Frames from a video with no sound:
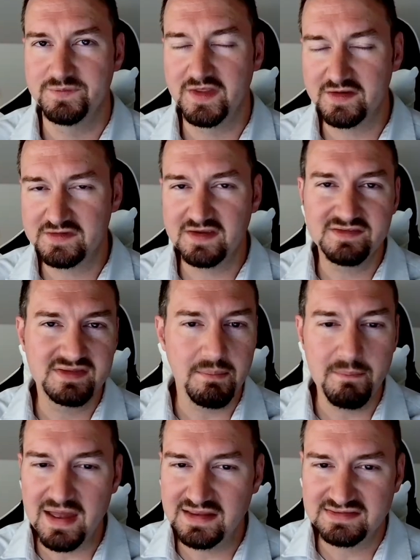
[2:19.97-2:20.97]
This is
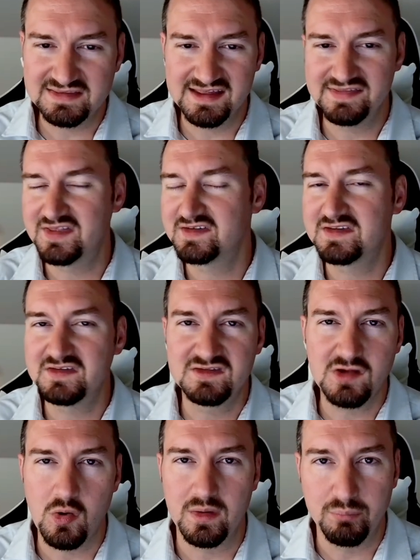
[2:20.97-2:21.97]
the main thing. This is
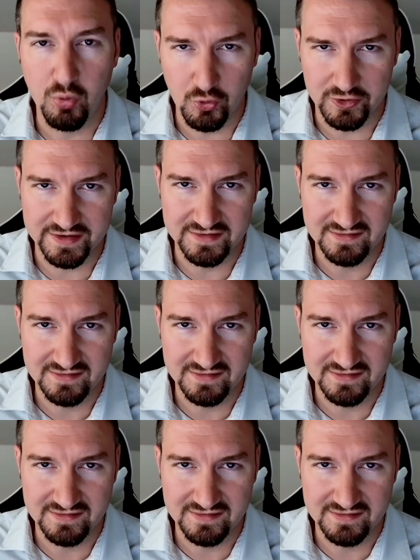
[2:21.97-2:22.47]
so important.